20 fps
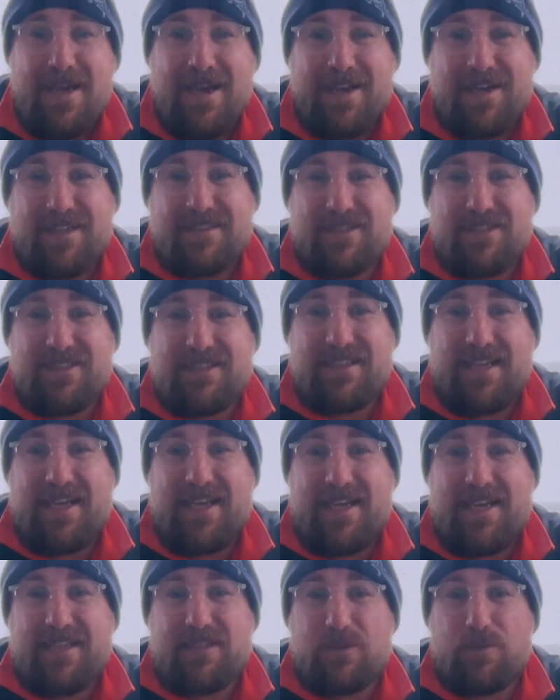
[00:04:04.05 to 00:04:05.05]
and as I sit
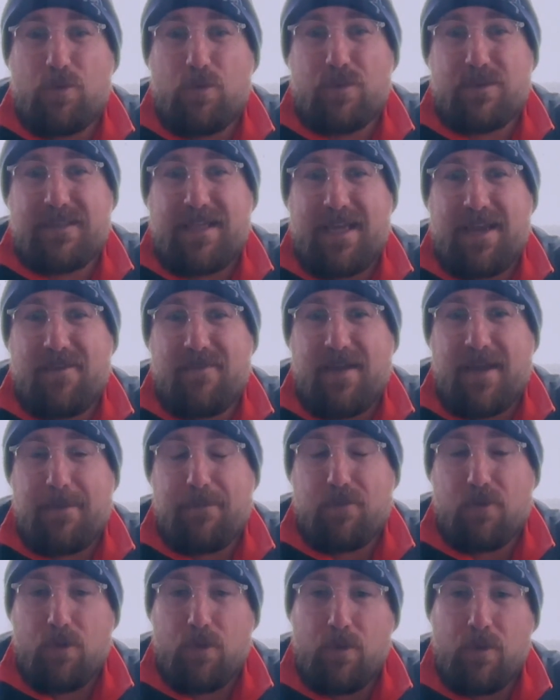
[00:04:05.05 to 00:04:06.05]
here towards the end of
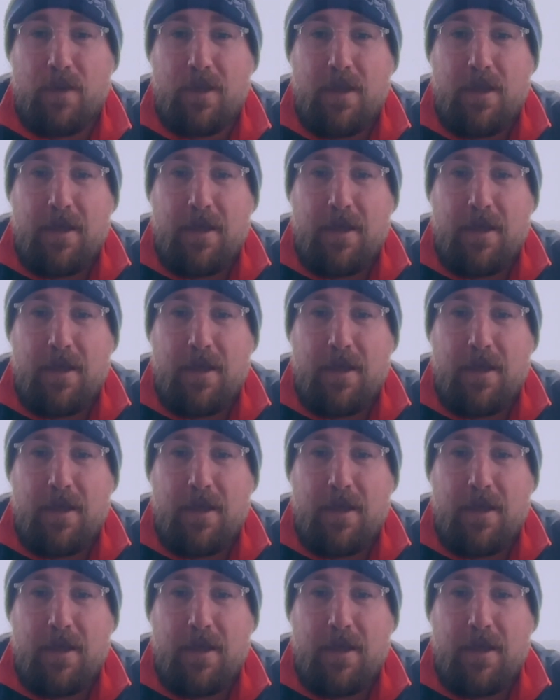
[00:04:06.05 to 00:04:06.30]
April,